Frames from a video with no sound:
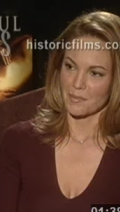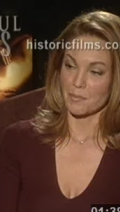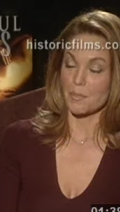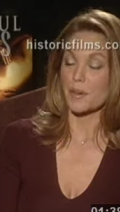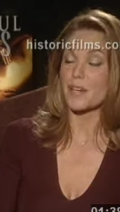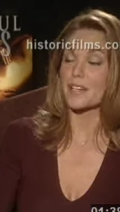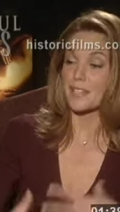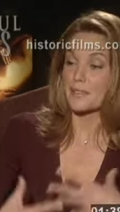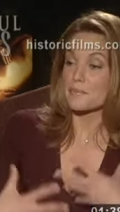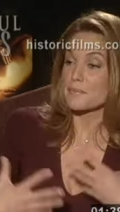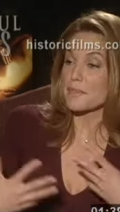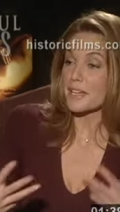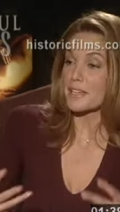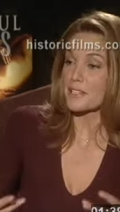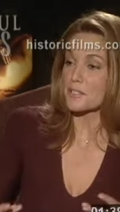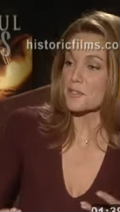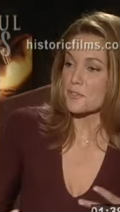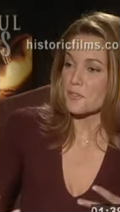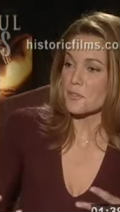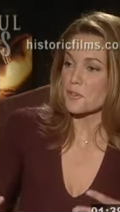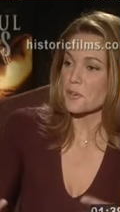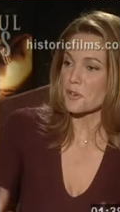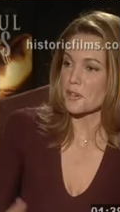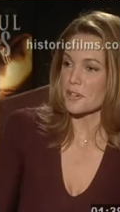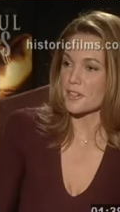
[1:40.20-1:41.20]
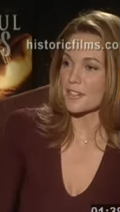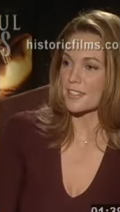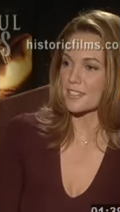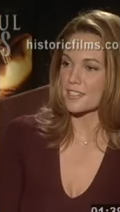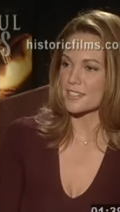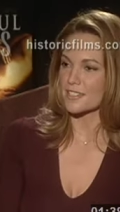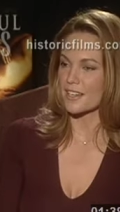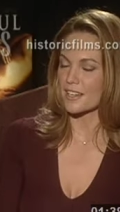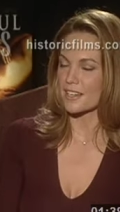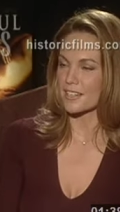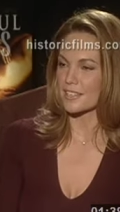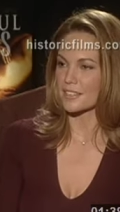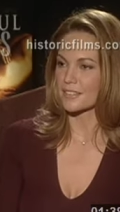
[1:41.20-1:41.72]
But it makes for an
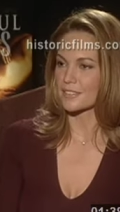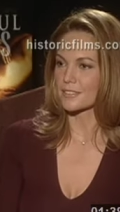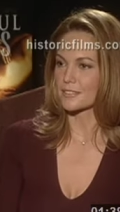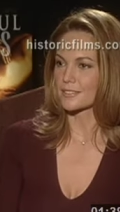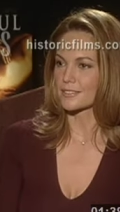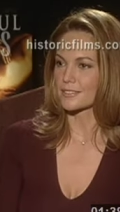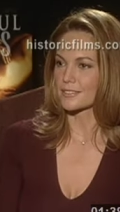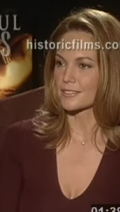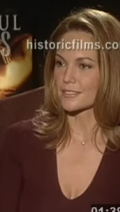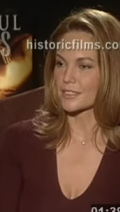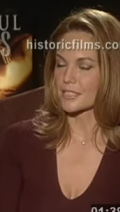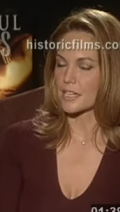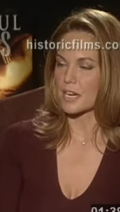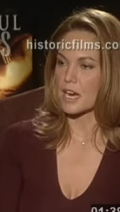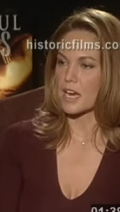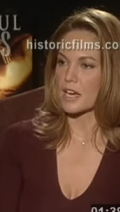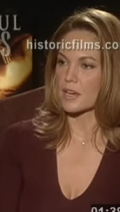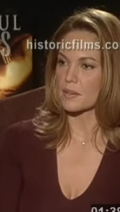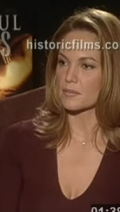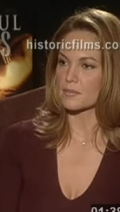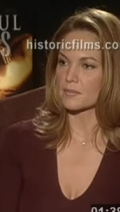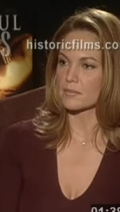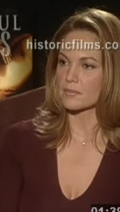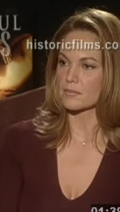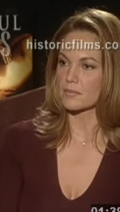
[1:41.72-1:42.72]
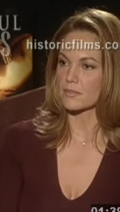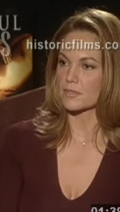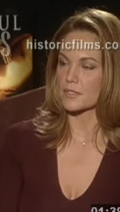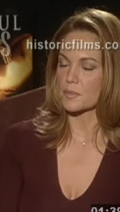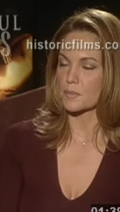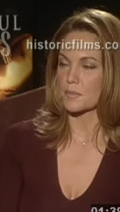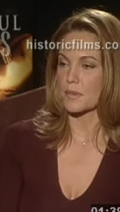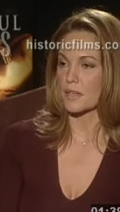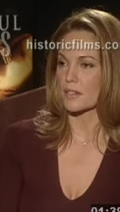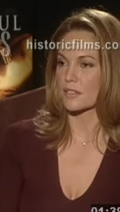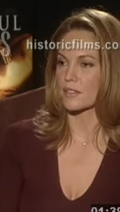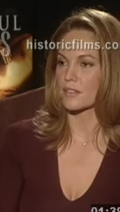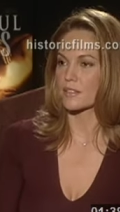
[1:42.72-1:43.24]
exciting time. It's
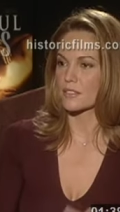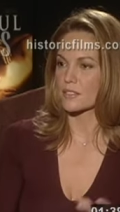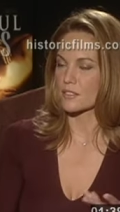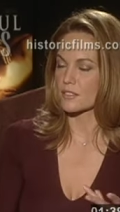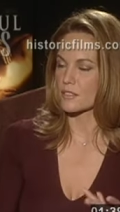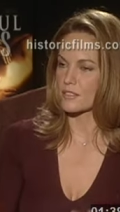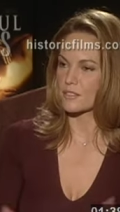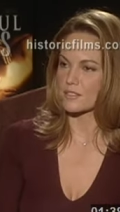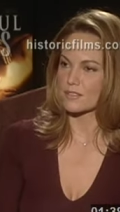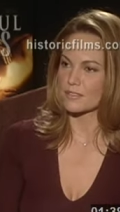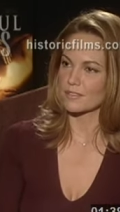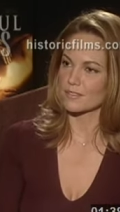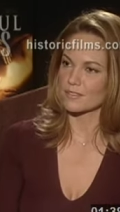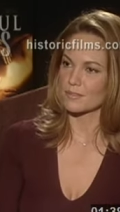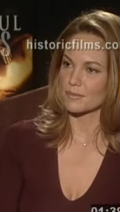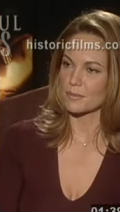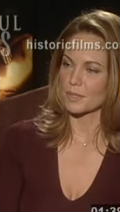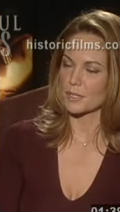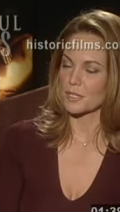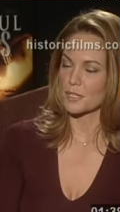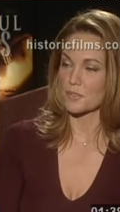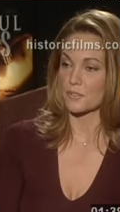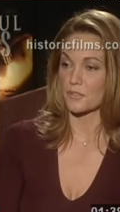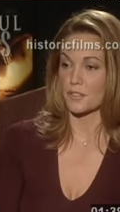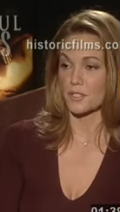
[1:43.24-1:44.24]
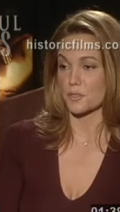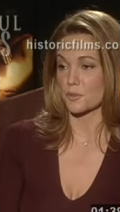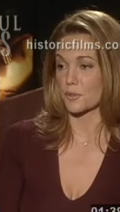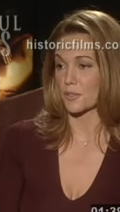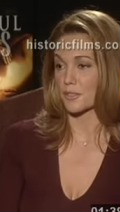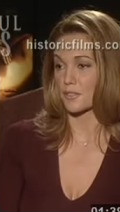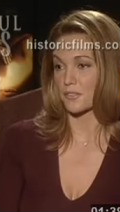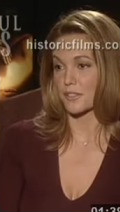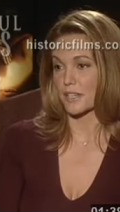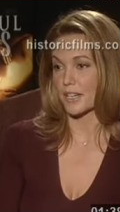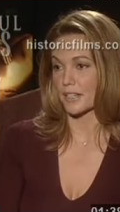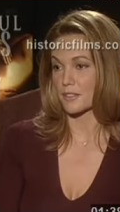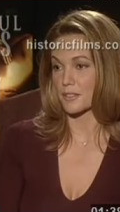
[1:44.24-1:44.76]
better than just a bunch of visual
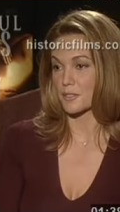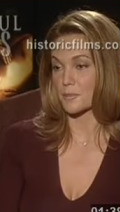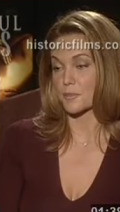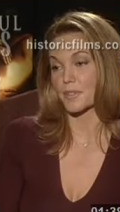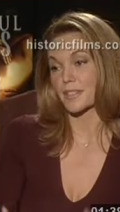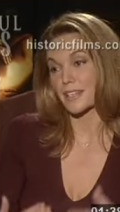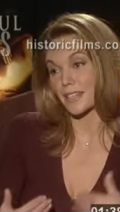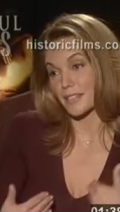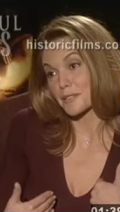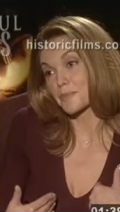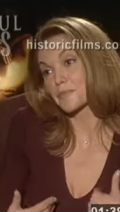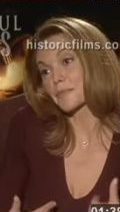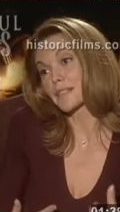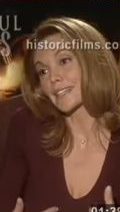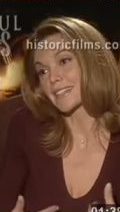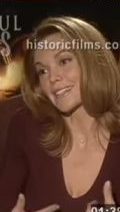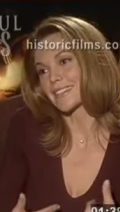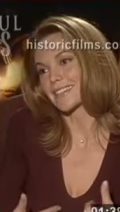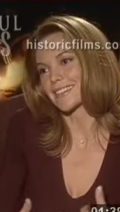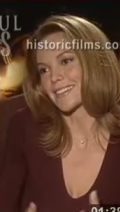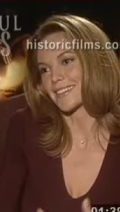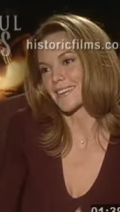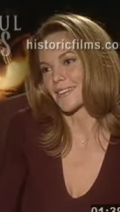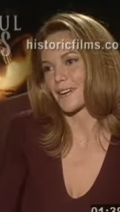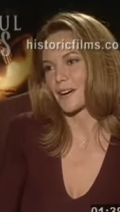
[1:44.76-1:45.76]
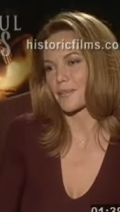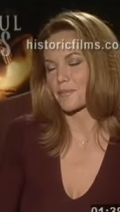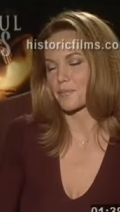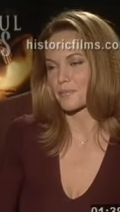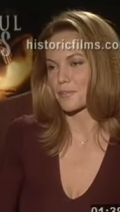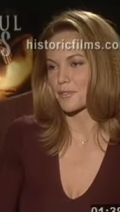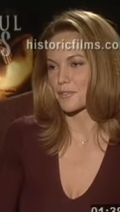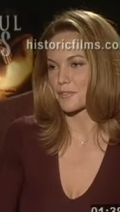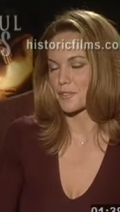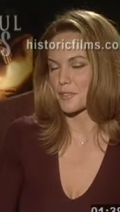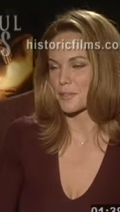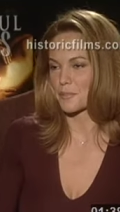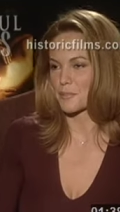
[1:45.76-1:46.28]
effects, but that's me. You know, I
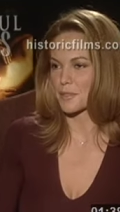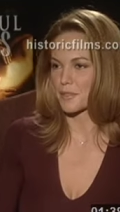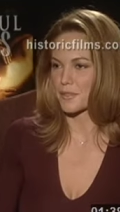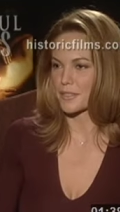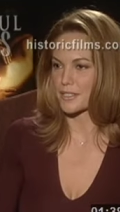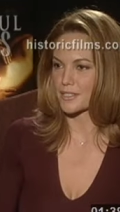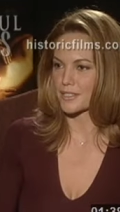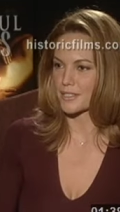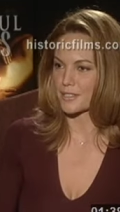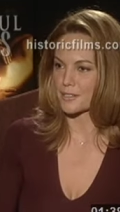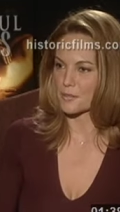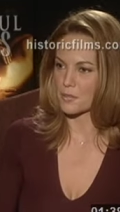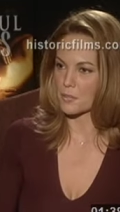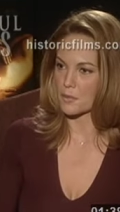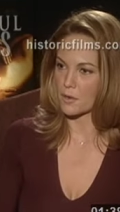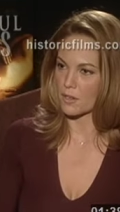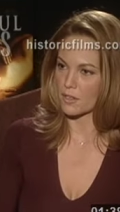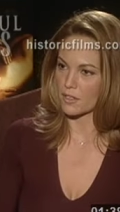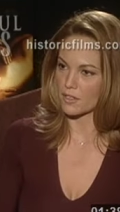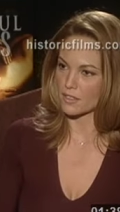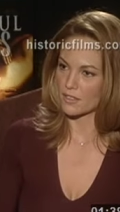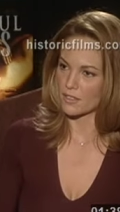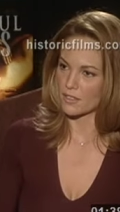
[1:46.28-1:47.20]
prefer movies that are more.